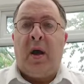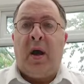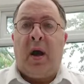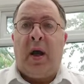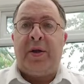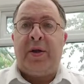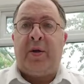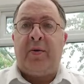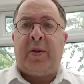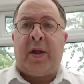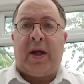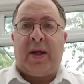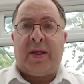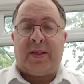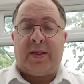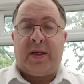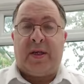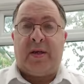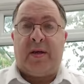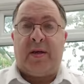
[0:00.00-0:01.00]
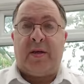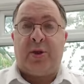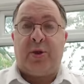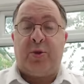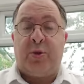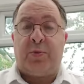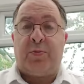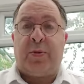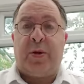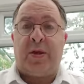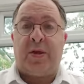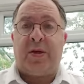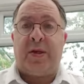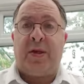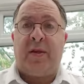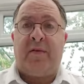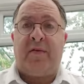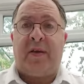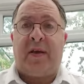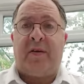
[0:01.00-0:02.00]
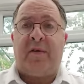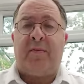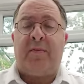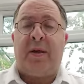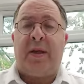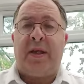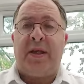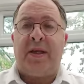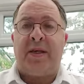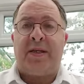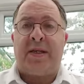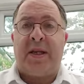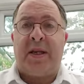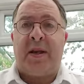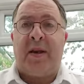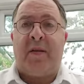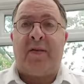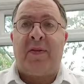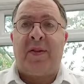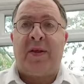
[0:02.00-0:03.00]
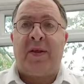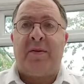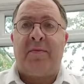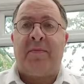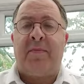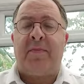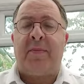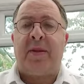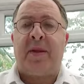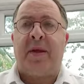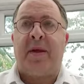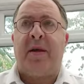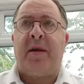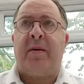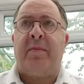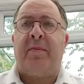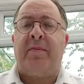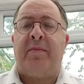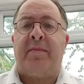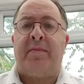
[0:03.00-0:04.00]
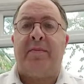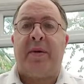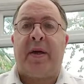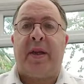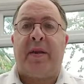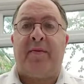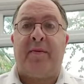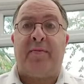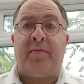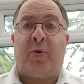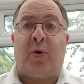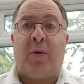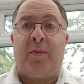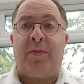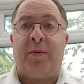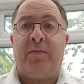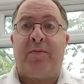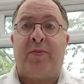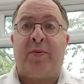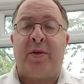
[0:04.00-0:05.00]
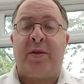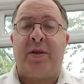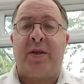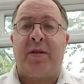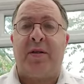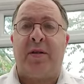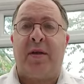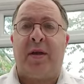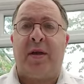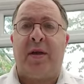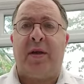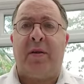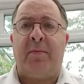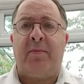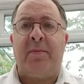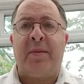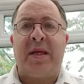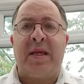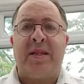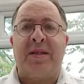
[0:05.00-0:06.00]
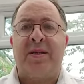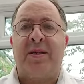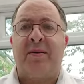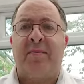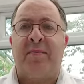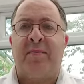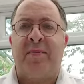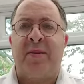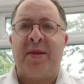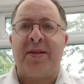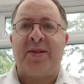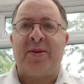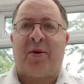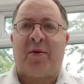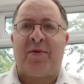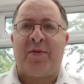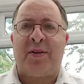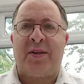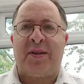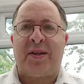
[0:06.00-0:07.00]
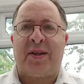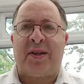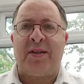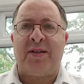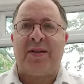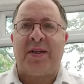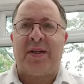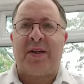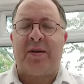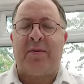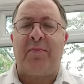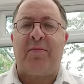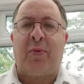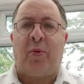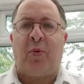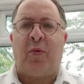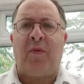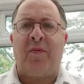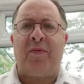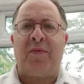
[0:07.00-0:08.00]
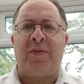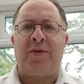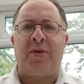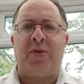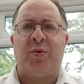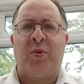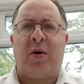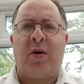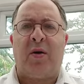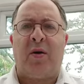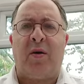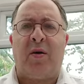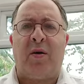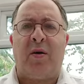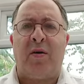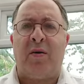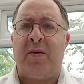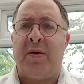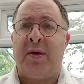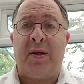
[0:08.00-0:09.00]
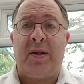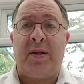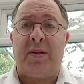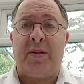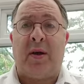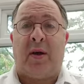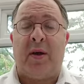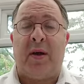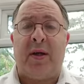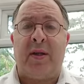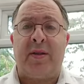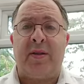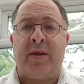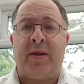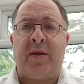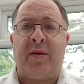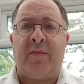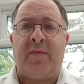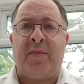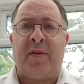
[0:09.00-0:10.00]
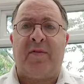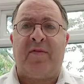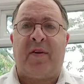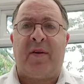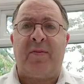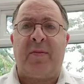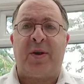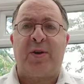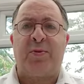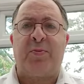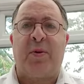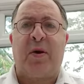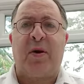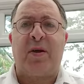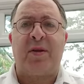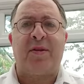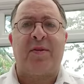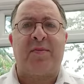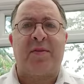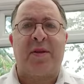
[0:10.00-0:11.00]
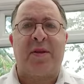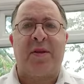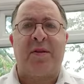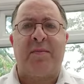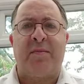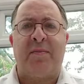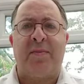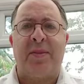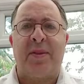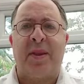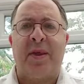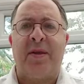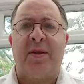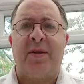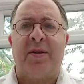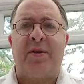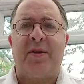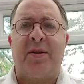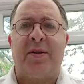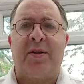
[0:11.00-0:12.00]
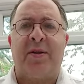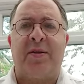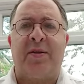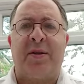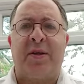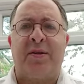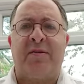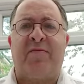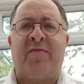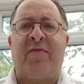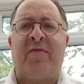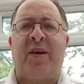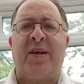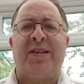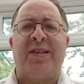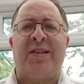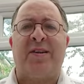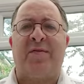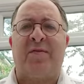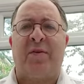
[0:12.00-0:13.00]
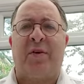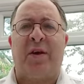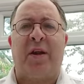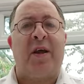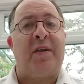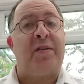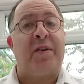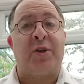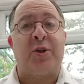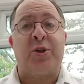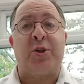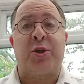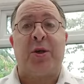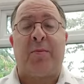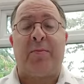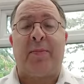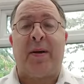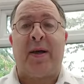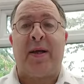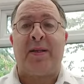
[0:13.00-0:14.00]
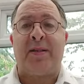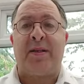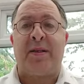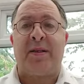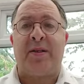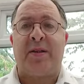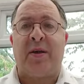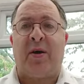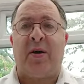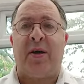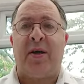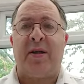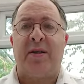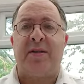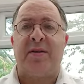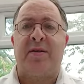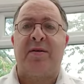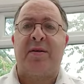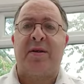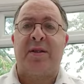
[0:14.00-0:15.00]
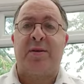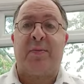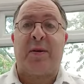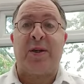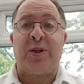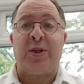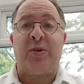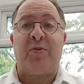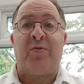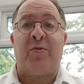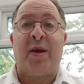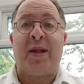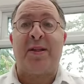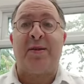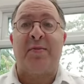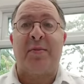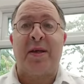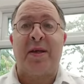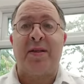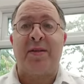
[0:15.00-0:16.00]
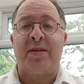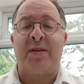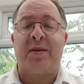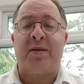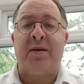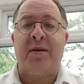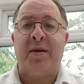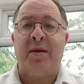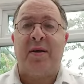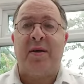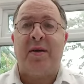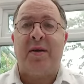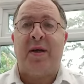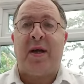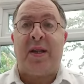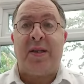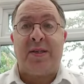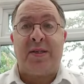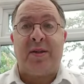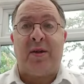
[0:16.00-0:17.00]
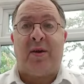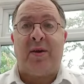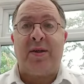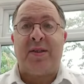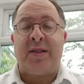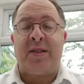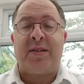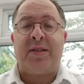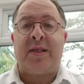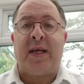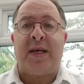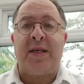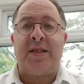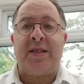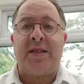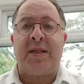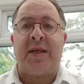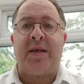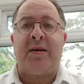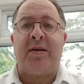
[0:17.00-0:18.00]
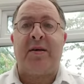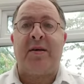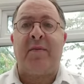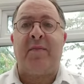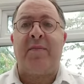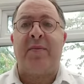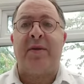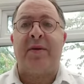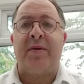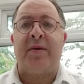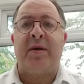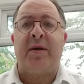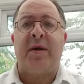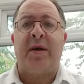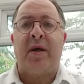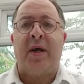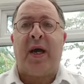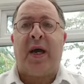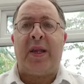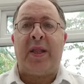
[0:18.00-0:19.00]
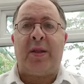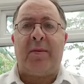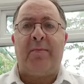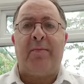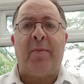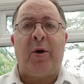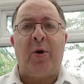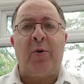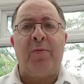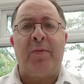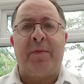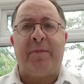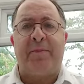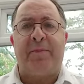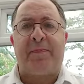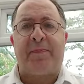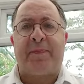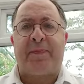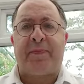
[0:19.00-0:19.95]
I know that as a Jewish person living many years in London, and having brought up in Britain, meat is often considered important to our diet, very much part of this festival and the Shabbat diet, especially red meat. And it's nice, it's tasty. And at the moment,